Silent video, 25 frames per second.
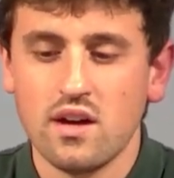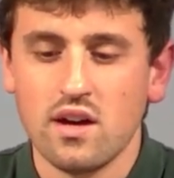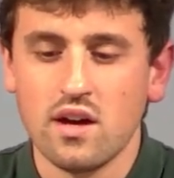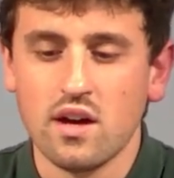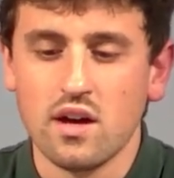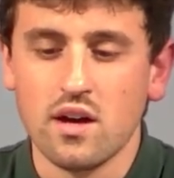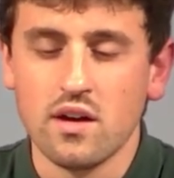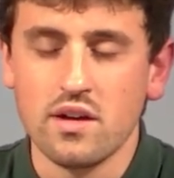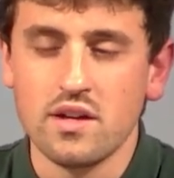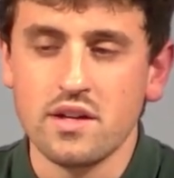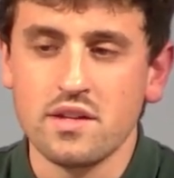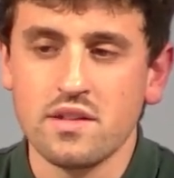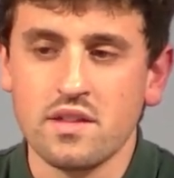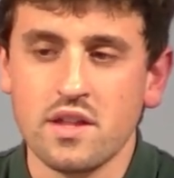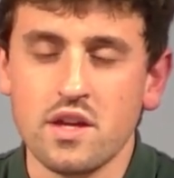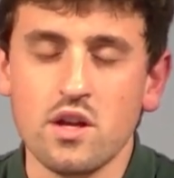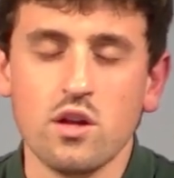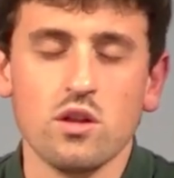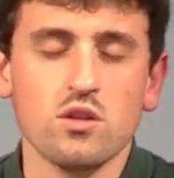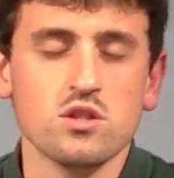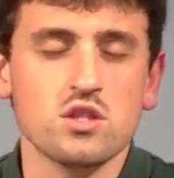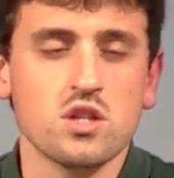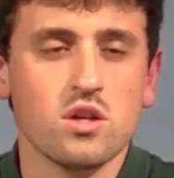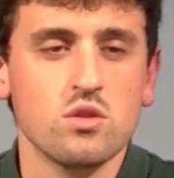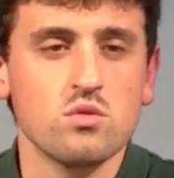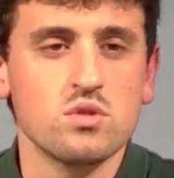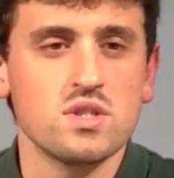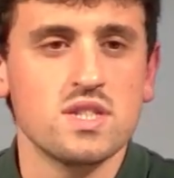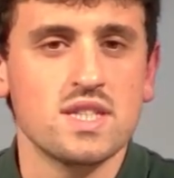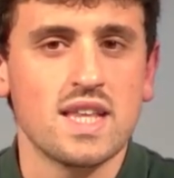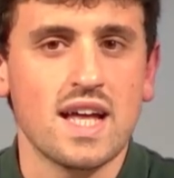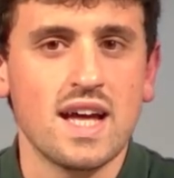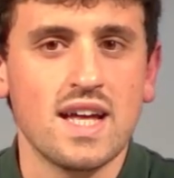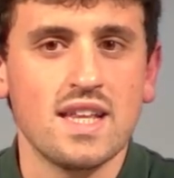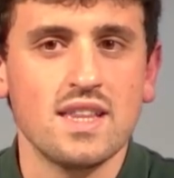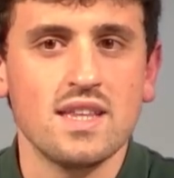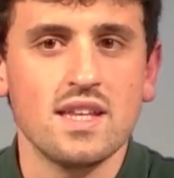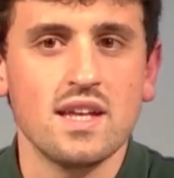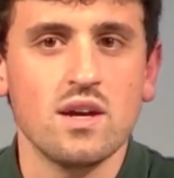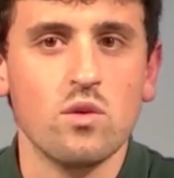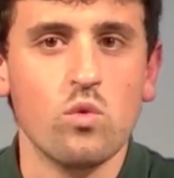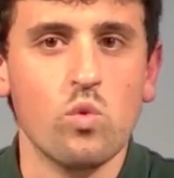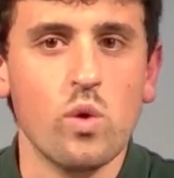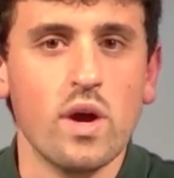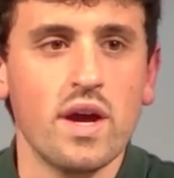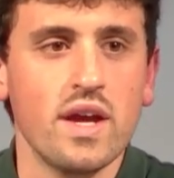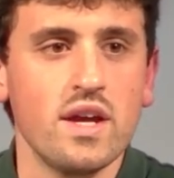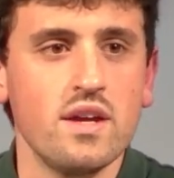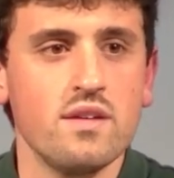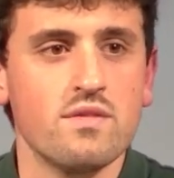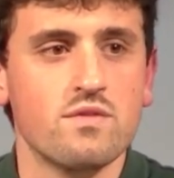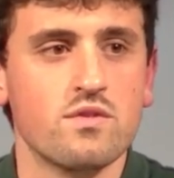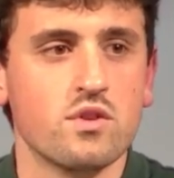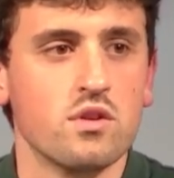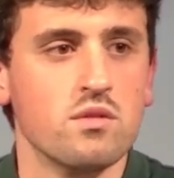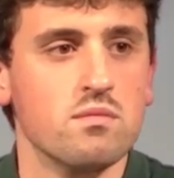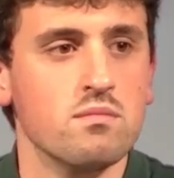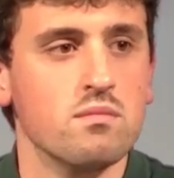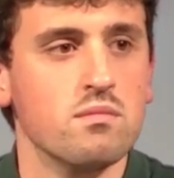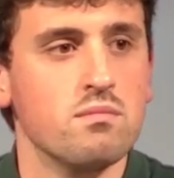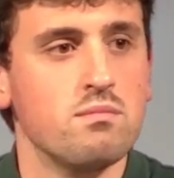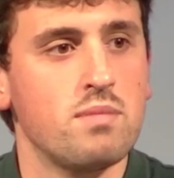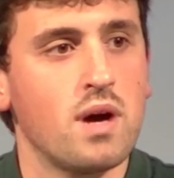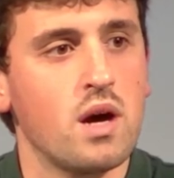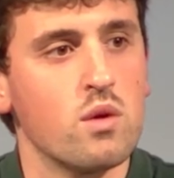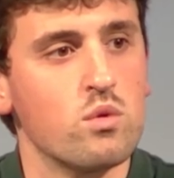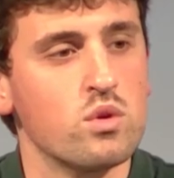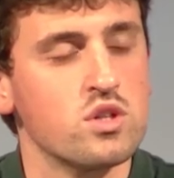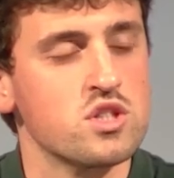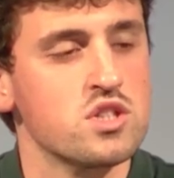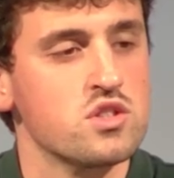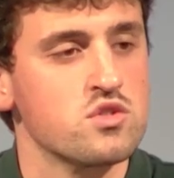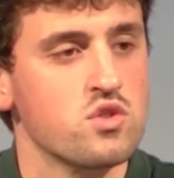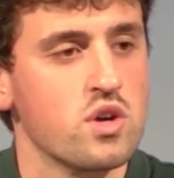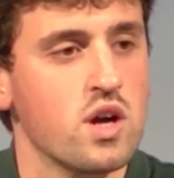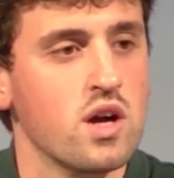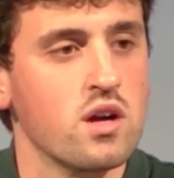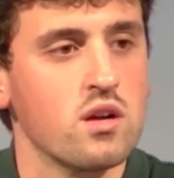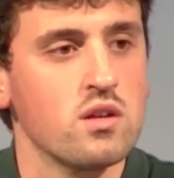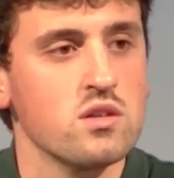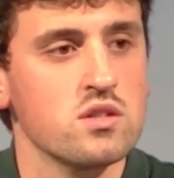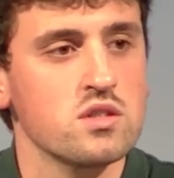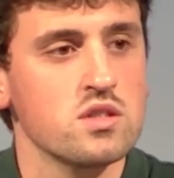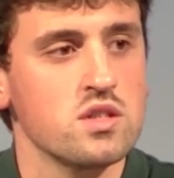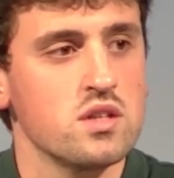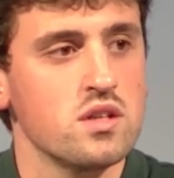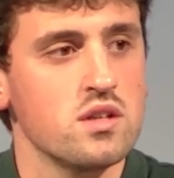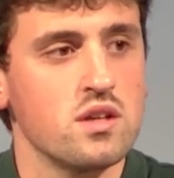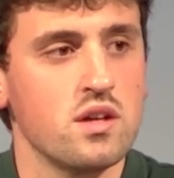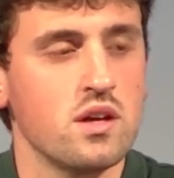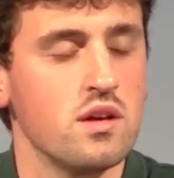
Uh, they also stand away from power struggles.